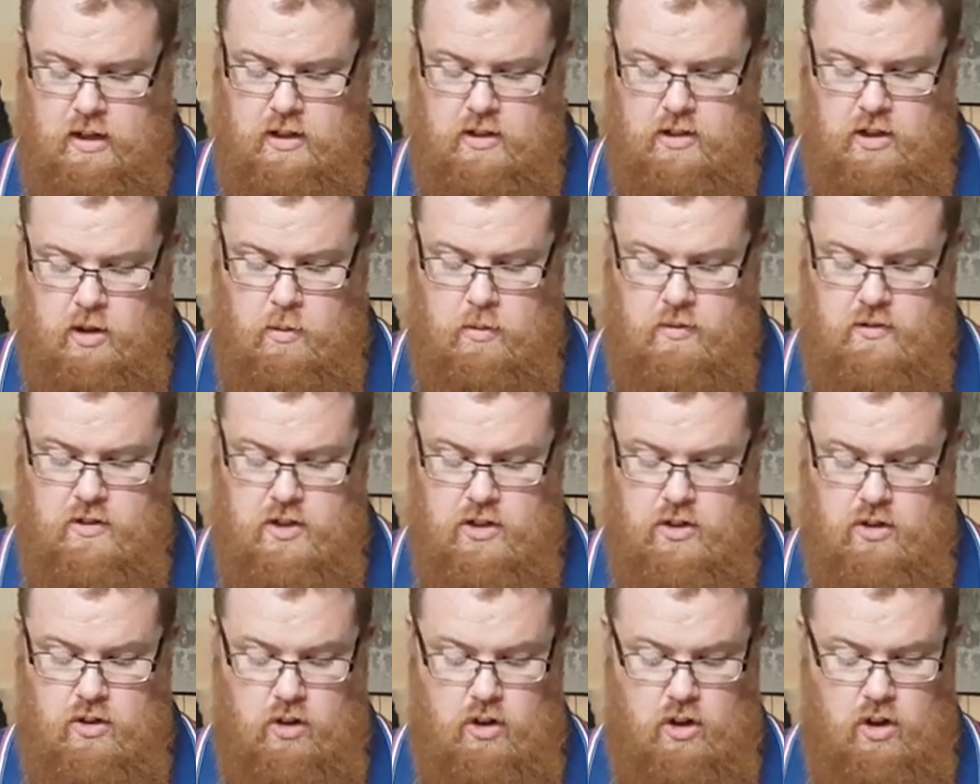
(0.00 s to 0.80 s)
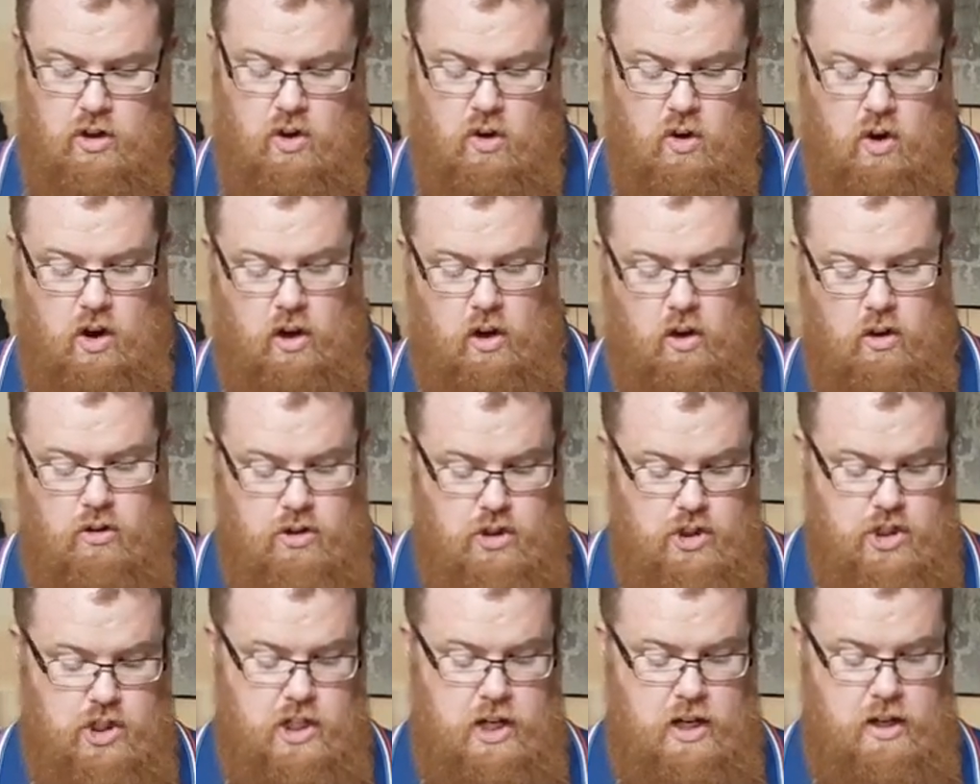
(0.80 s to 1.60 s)
So we've just got a
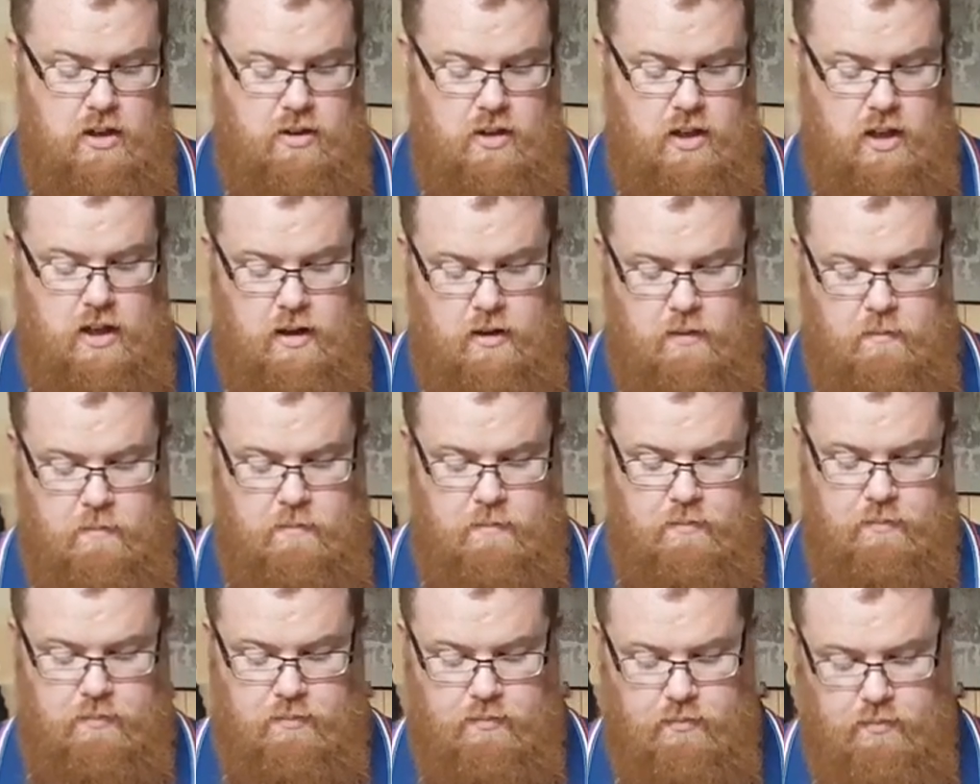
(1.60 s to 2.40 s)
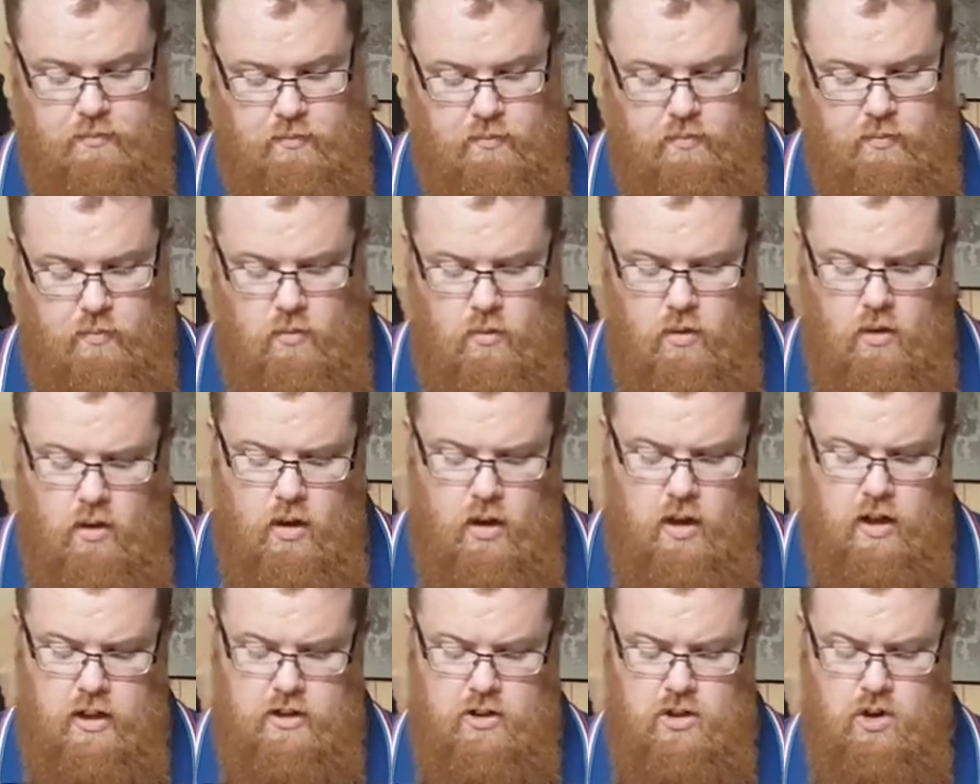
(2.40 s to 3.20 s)
nylon sheath here.
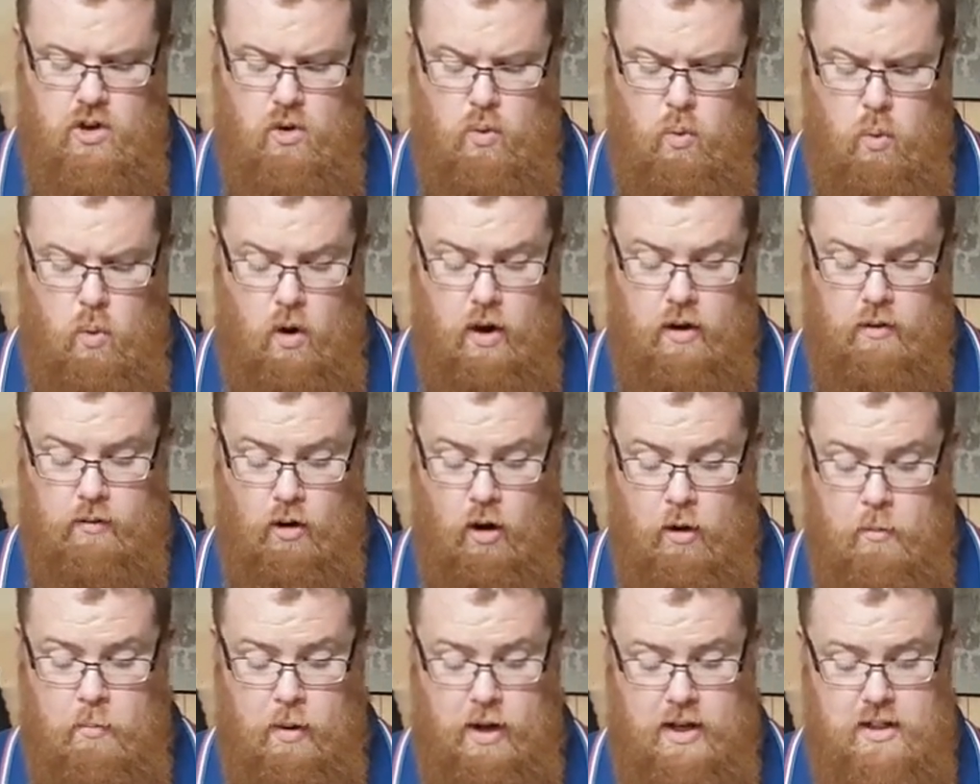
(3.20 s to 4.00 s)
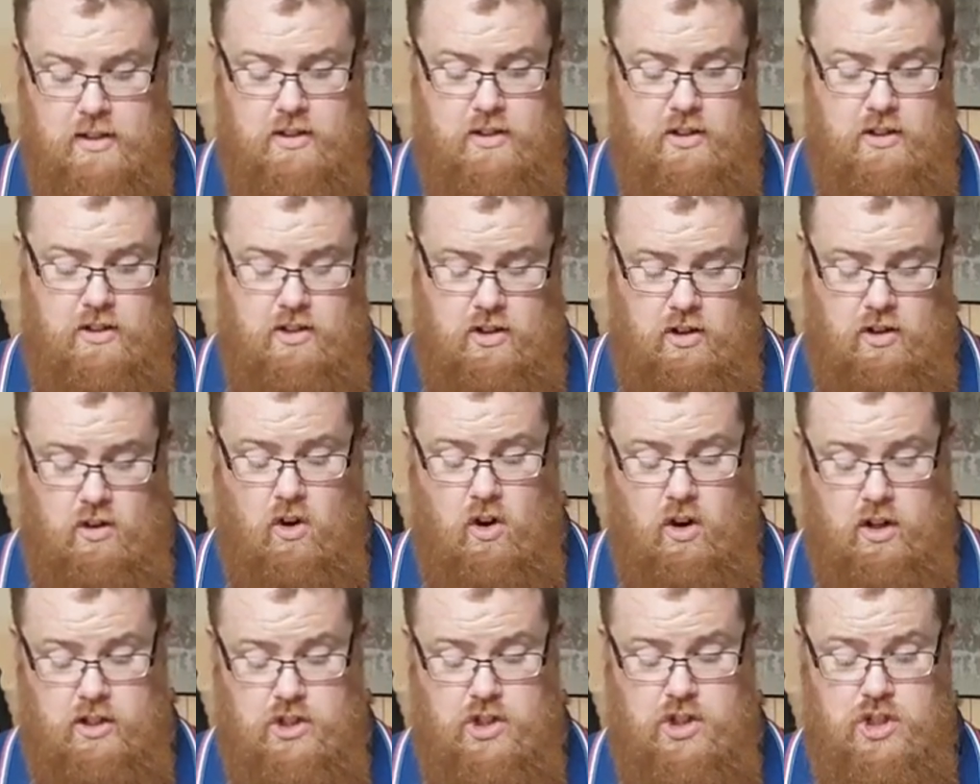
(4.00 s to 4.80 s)
It's quite robust. It's a
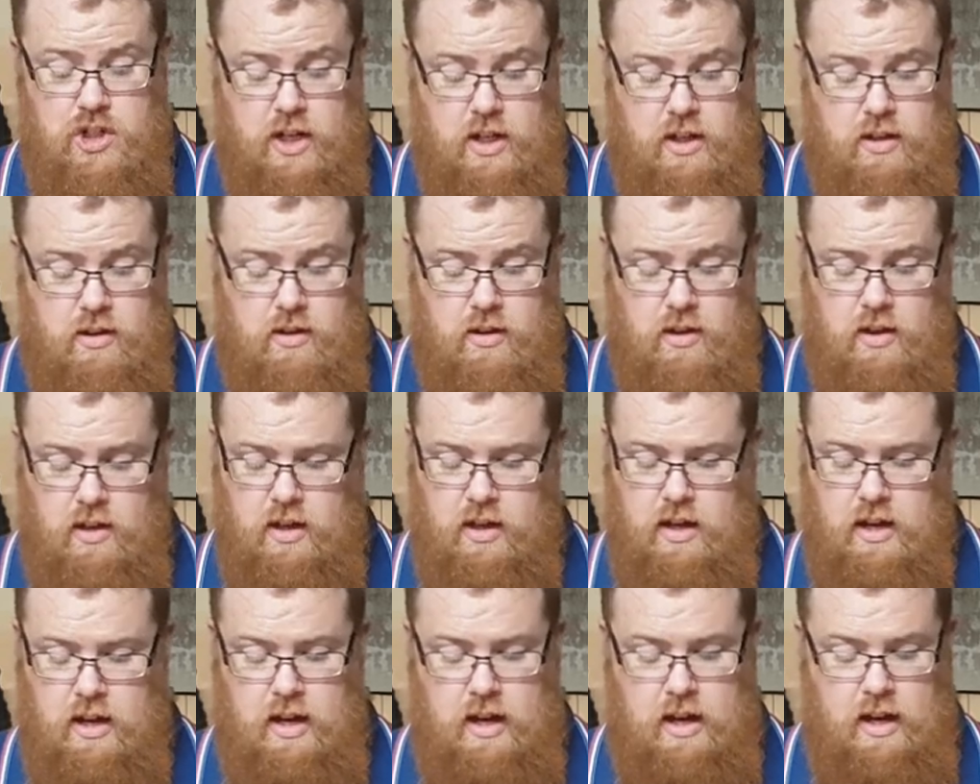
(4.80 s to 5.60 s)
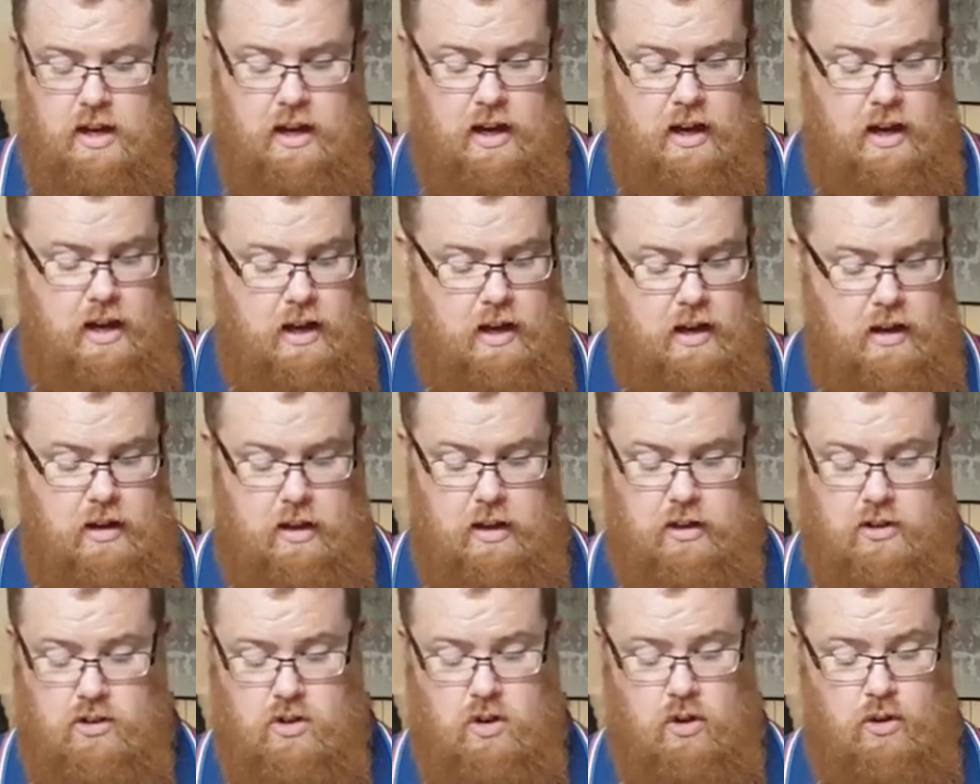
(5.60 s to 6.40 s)
nice sheath.
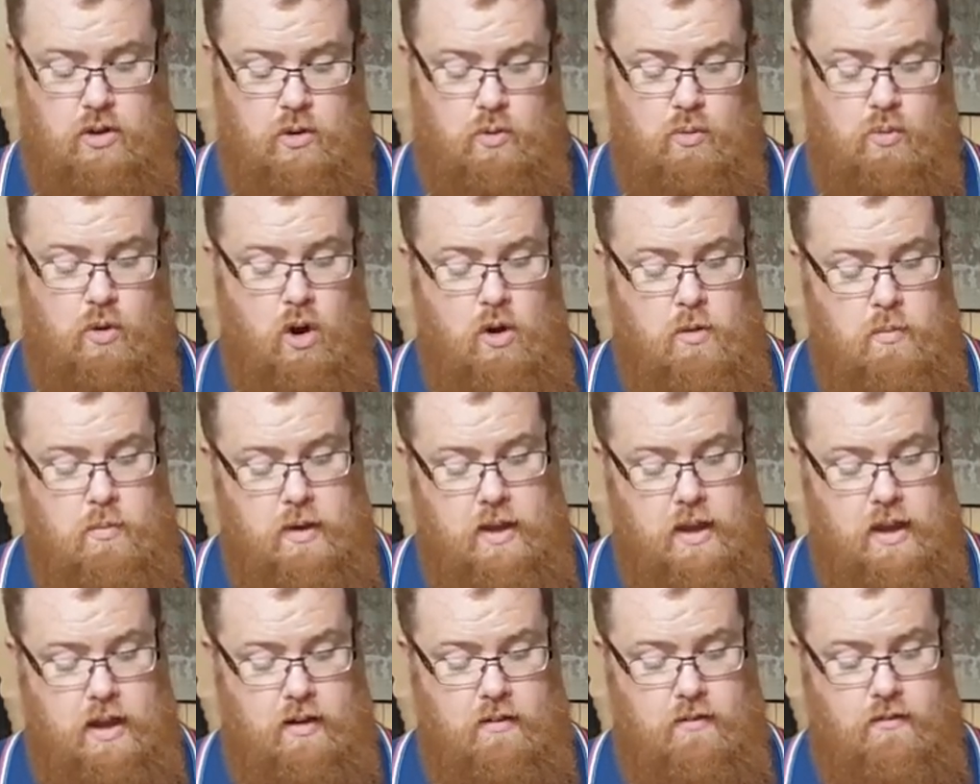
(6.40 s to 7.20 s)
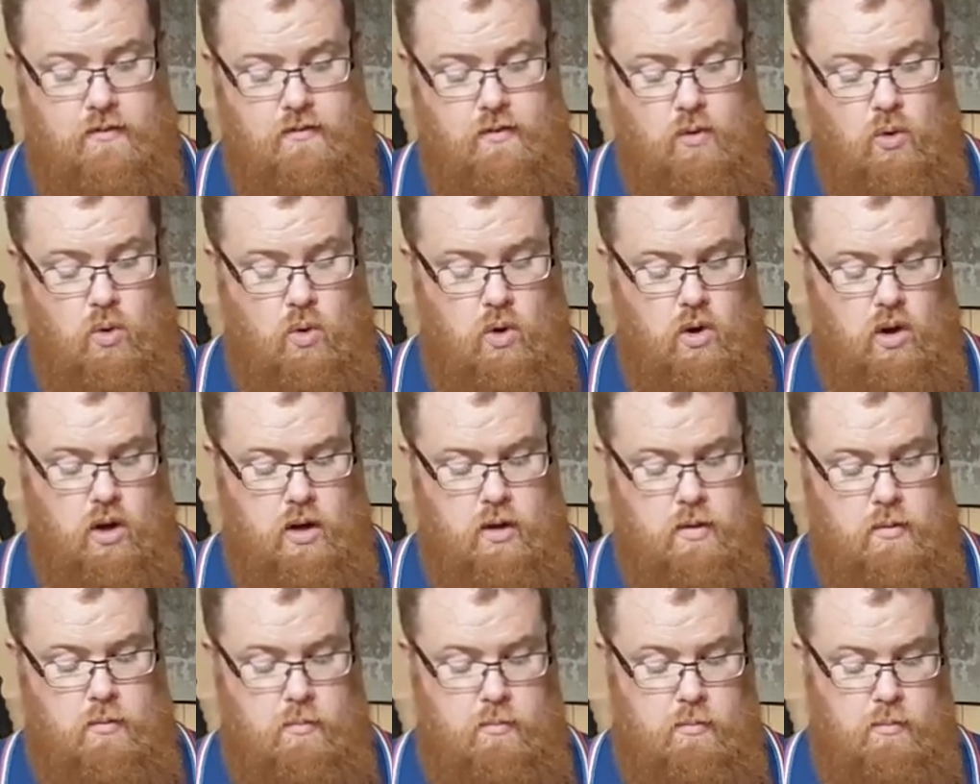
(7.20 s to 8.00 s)
It's got the rope here
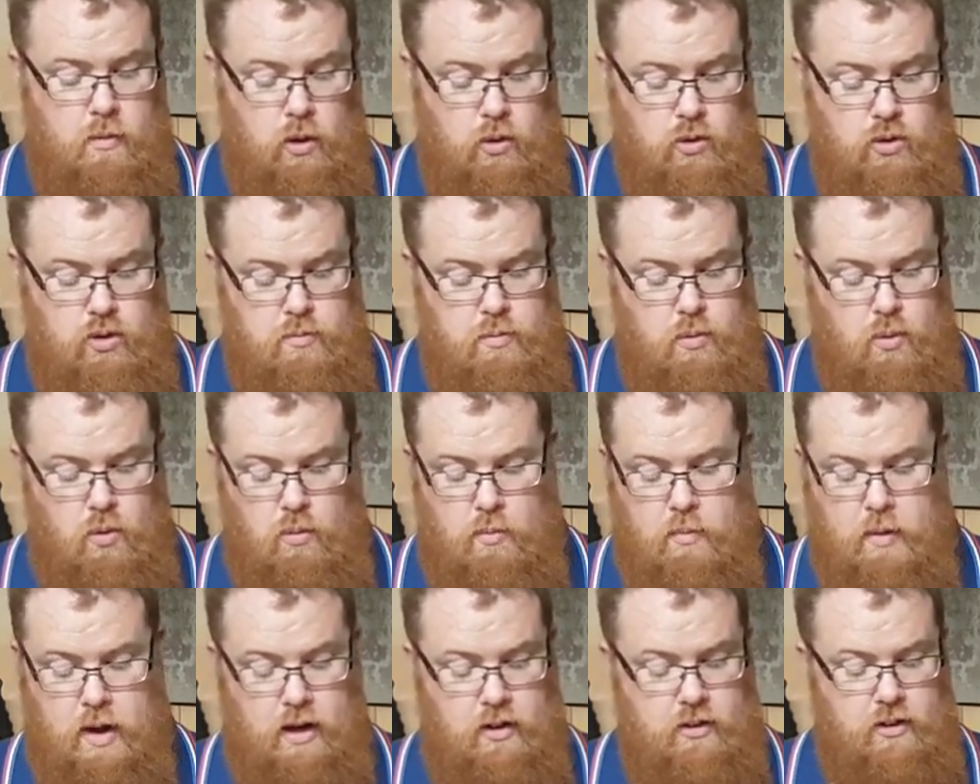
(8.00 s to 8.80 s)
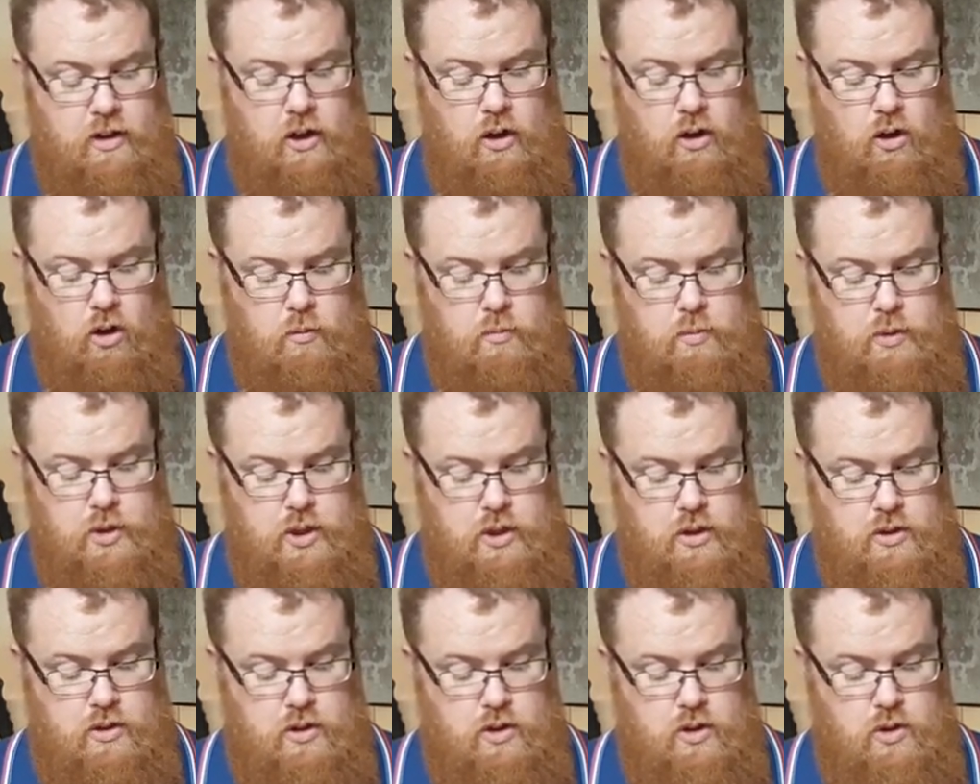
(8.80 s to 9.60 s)
for multiple mounting
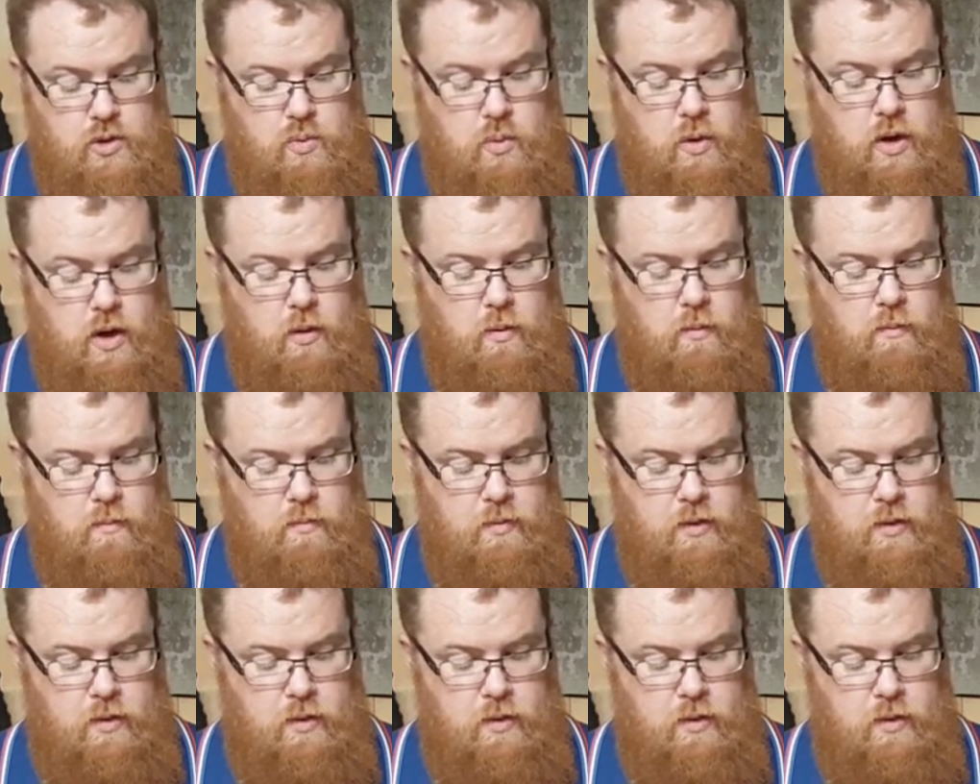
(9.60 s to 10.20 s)
options as well.